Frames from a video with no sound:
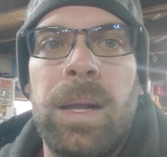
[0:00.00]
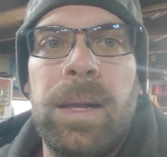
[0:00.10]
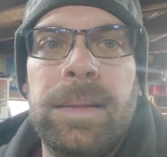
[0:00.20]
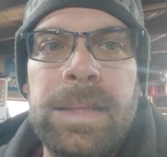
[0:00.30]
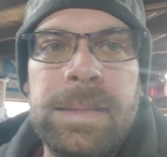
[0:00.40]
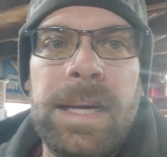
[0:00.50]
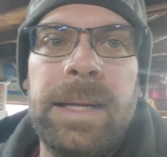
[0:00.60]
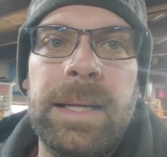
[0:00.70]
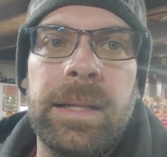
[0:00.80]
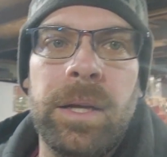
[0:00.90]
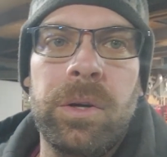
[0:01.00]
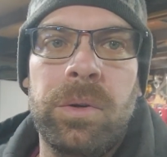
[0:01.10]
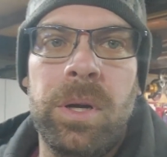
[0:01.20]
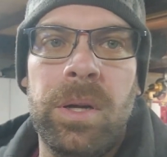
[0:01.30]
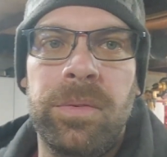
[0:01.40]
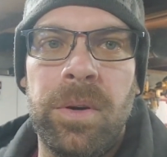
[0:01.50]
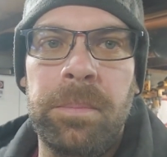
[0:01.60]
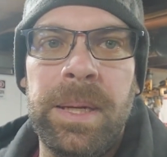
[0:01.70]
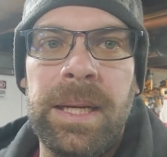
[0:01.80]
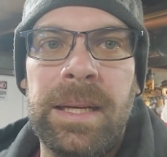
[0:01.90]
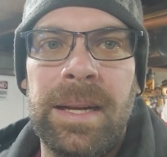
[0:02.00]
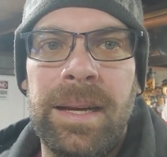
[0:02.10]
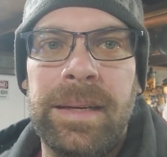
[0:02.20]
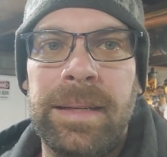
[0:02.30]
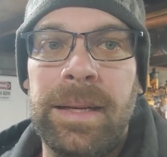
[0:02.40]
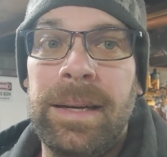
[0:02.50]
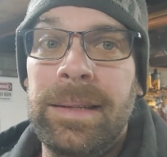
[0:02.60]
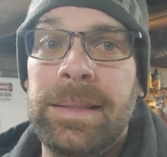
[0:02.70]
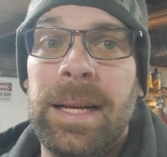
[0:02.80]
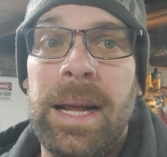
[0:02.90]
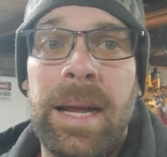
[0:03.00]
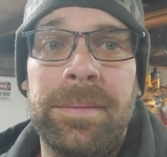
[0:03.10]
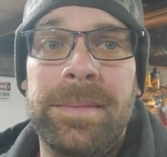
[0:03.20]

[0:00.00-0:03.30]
It did take it, though, from being like an 1.5,